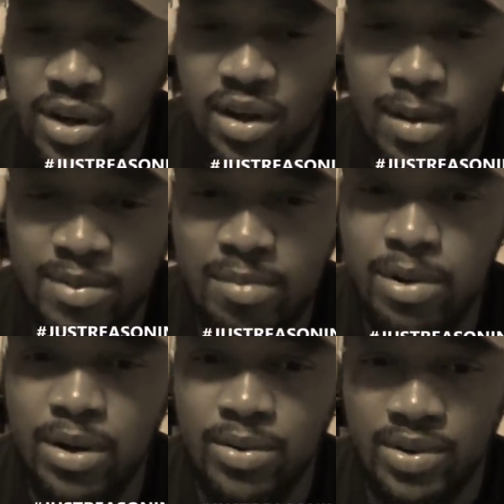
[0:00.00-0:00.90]
comes
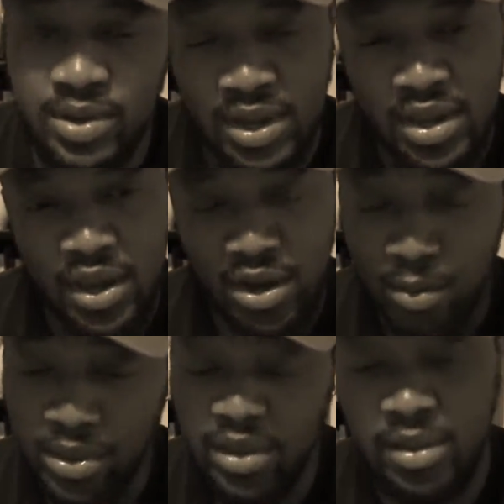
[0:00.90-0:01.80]
about, you know,
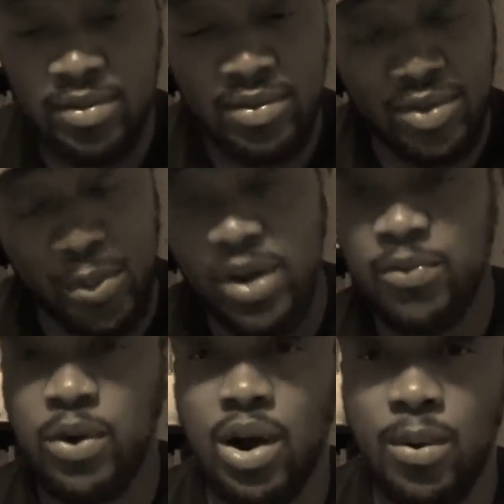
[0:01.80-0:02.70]
within the
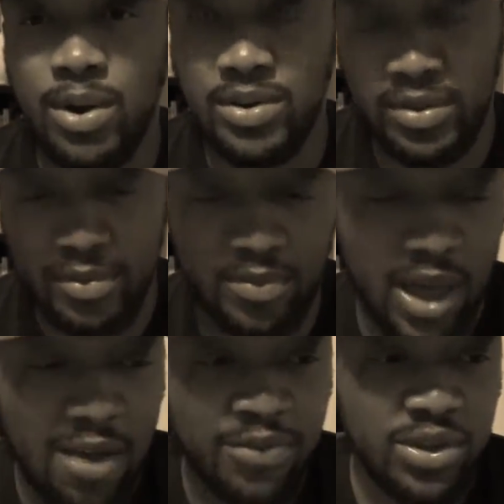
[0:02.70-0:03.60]
24 hours
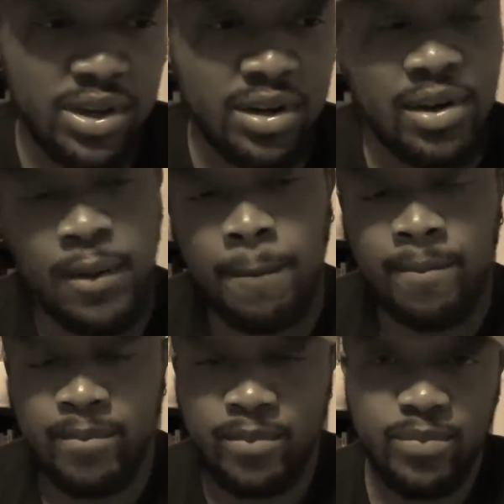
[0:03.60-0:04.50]
after,
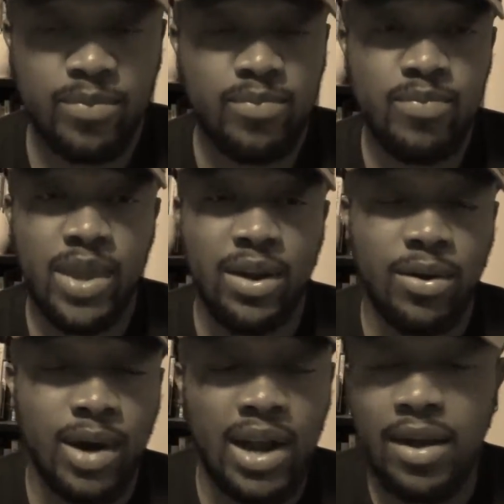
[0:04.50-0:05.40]
you
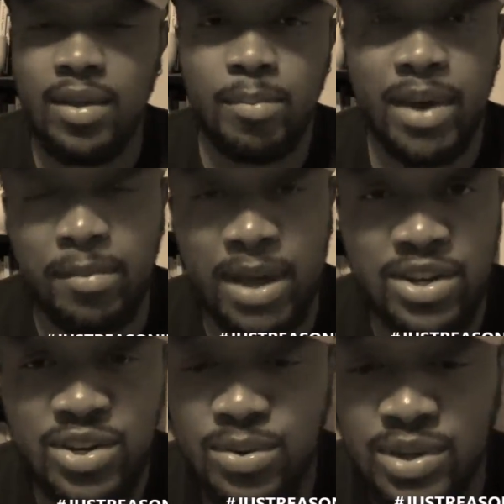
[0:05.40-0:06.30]
know, another big mass
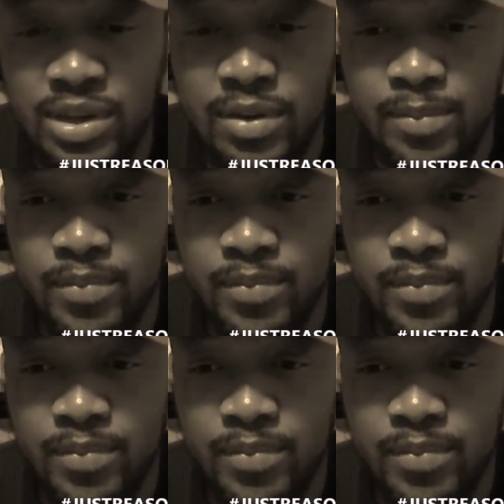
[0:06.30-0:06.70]
shooting,